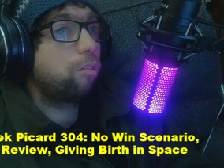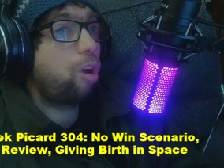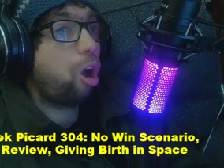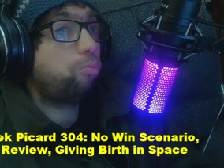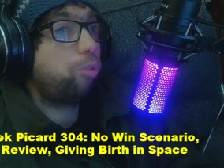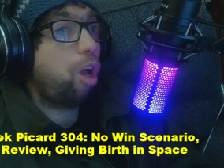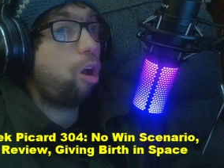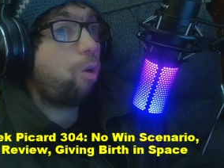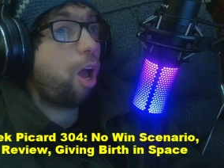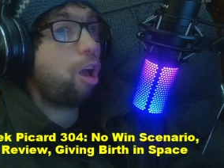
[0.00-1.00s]

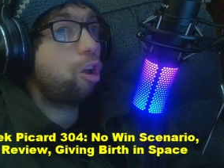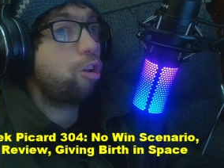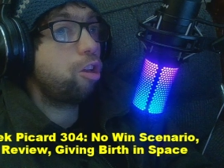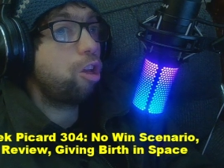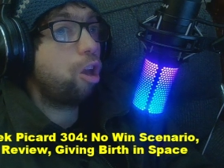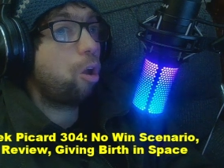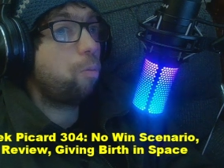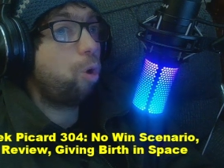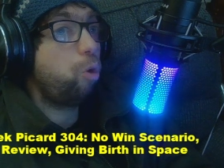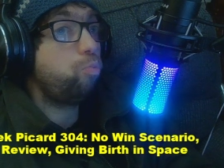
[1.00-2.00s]
Hello, I am
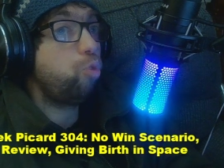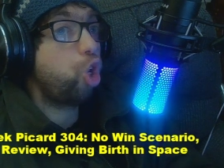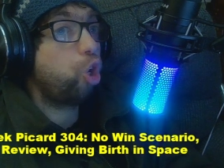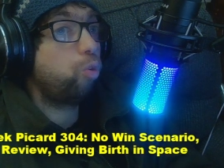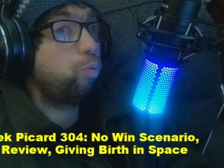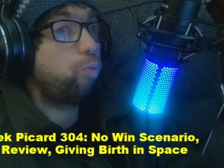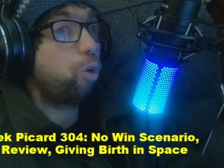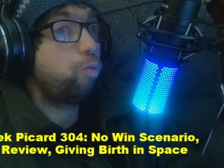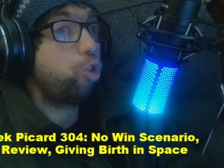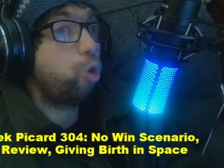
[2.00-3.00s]
Oatmeal.
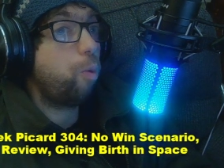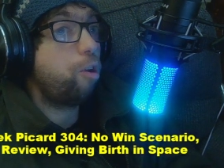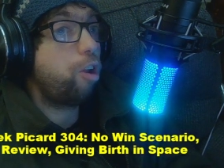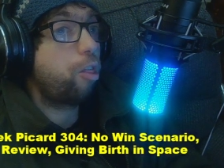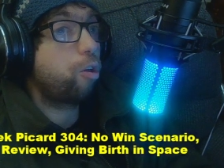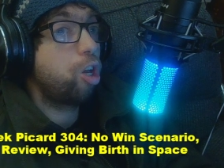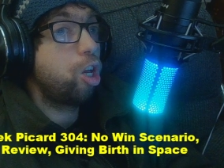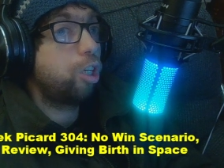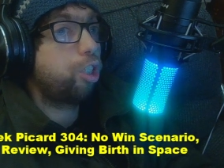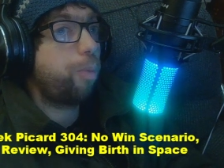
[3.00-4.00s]
Welcome to another
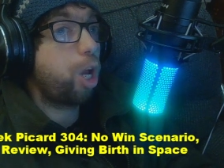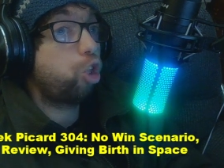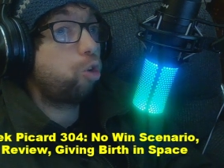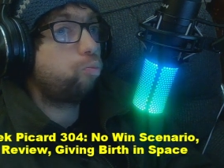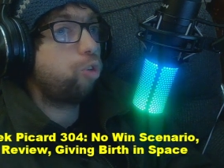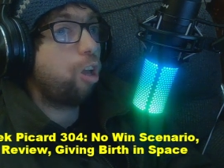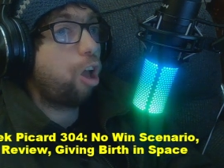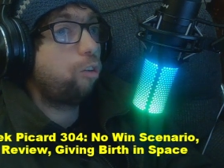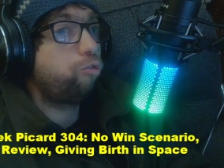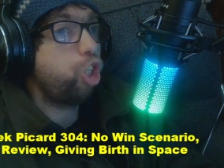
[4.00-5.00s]
spoiler
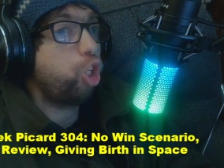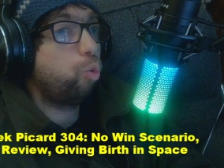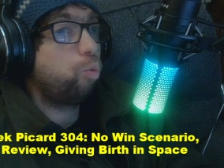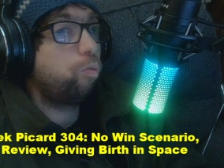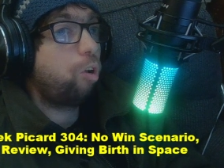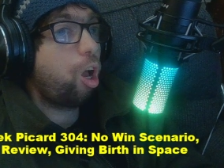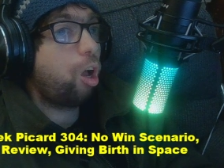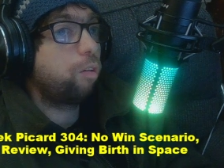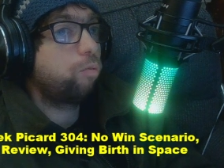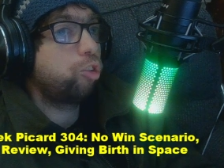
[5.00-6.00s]
review
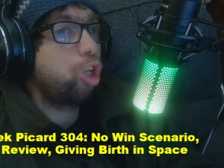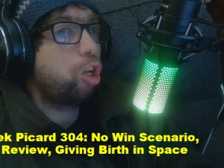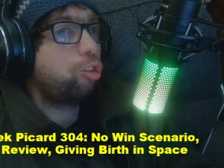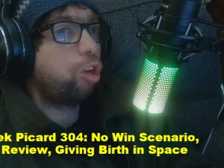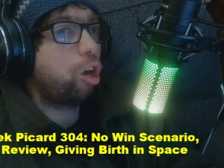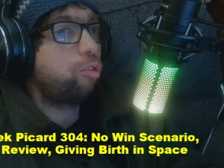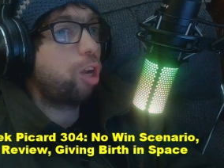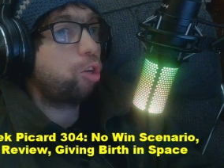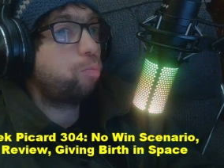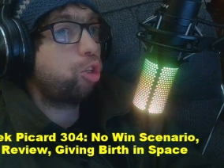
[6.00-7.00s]
of Star Trek
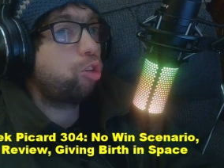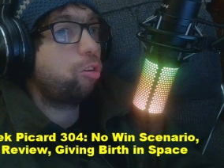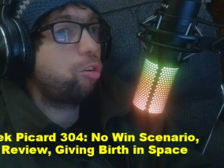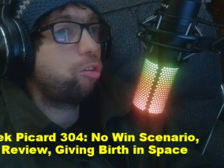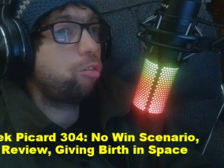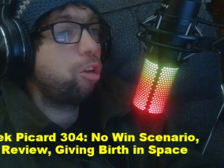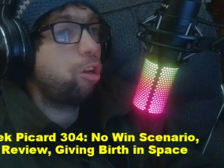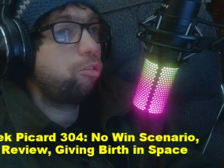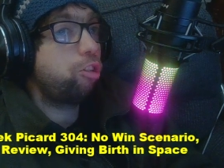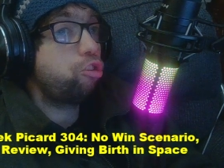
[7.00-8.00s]
Picard,
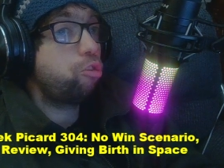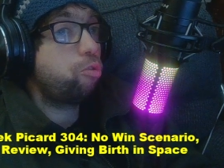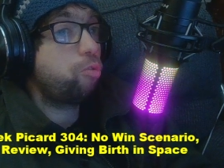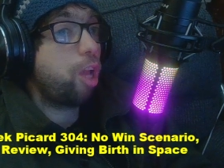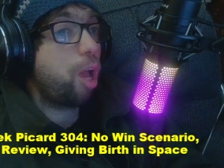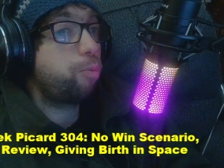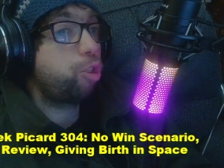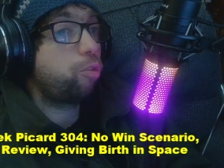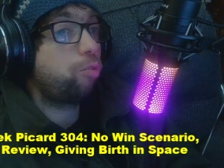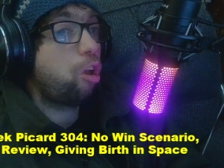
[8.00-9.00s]
Season 3,
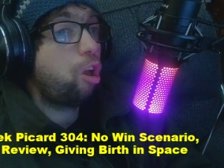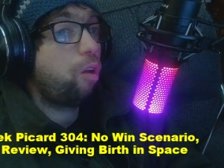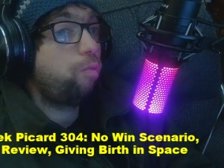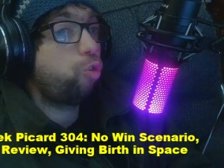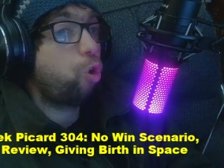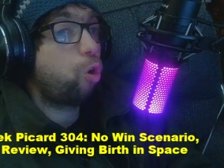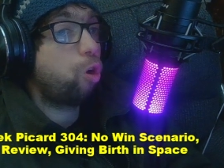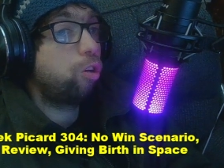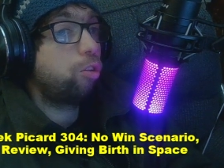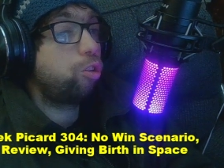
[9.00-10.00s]
Episode 4
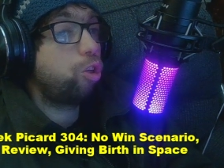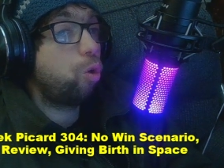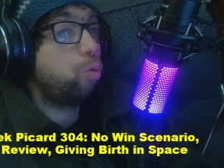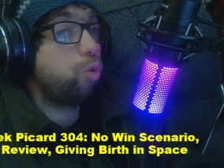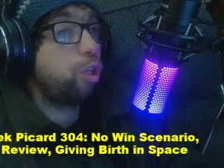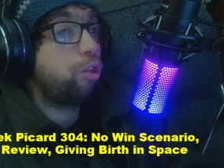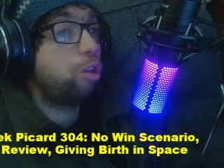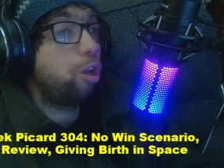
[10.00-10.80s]
No Win